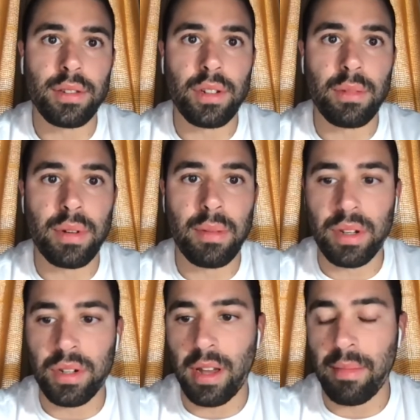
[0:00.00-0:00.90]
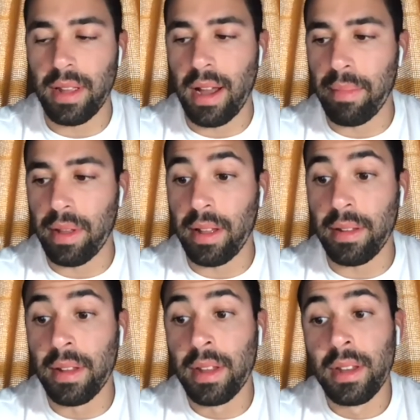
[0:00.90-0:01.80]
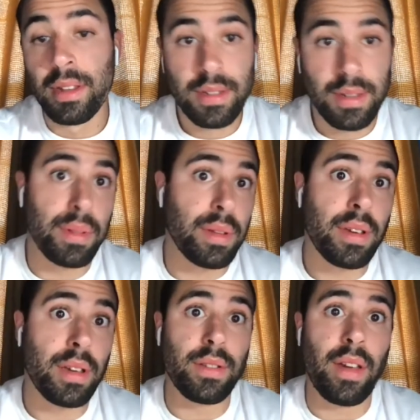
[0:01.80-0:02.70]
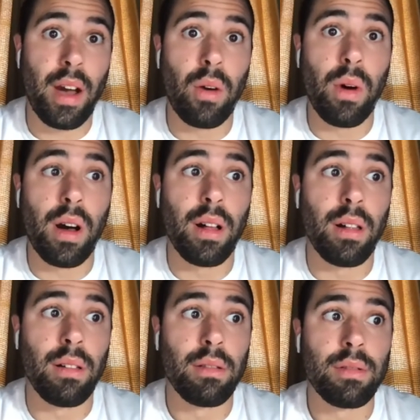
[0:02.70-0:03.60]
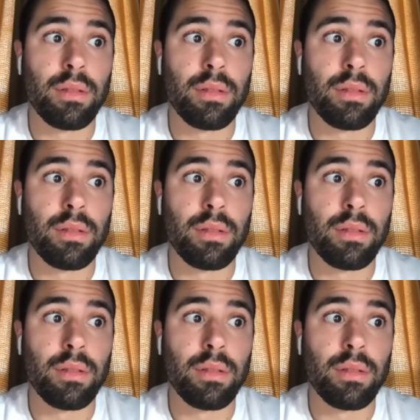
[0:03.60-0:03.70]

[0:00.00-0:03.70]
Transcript: She pretty much had a monopoly on it, simply because of how well